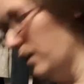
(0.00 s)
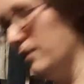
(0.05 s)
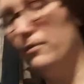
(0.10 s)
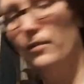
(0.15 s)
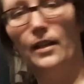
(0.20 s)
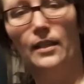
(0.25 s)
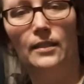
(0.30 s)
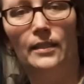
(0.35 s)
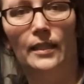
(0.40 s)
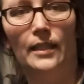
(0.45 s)

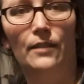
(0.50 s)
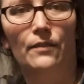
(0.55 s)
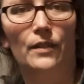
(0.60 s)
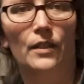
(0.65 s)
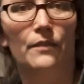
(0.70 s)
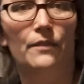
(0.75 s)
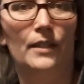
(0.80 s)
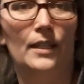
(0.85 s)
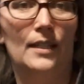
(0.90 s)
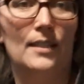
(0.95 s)
frankly, even
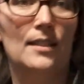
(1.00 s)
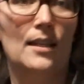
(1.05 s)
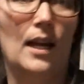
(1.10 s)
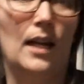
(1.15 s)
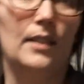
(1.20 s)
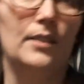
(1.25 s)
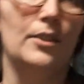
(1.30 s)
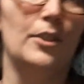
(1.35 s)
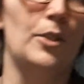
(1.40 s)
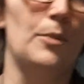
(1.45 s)
if it is
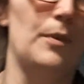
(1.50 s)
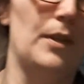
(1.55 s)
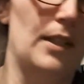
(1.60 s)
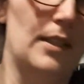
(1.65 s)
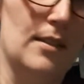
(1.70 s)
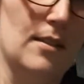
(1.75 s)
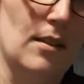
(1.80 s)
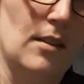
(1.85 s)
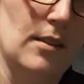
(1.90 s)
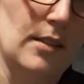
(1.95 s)
hot and humid,
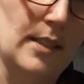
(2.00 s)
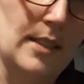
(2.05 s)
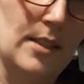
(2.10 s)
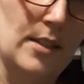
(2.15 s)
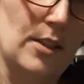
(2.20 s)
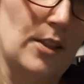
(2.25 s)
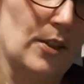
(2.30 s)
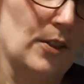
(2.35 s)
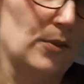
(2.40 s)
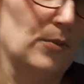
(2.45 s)
as long
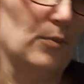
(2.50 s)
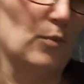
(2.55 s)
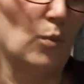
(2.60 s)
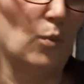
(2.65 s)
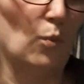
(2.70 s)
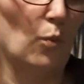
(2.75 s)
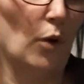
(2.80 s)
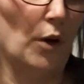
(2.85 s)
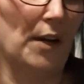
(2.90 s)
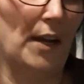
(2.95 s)
as you're
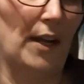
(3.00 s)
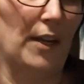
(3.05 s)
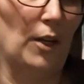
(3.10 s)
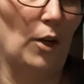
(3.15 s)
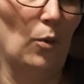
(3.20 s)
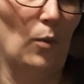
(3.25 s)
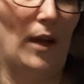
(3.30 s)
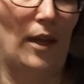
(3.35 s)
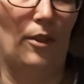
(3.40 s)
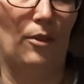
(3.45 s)
working
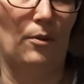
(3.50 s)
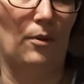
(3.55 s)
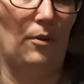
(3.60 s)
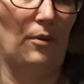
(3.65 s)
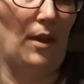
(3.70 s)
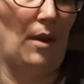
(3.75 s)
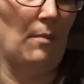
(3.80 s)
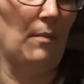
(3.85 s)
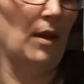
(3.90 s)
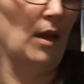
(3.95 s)
your way through
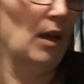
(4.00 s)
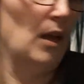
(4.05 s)
them,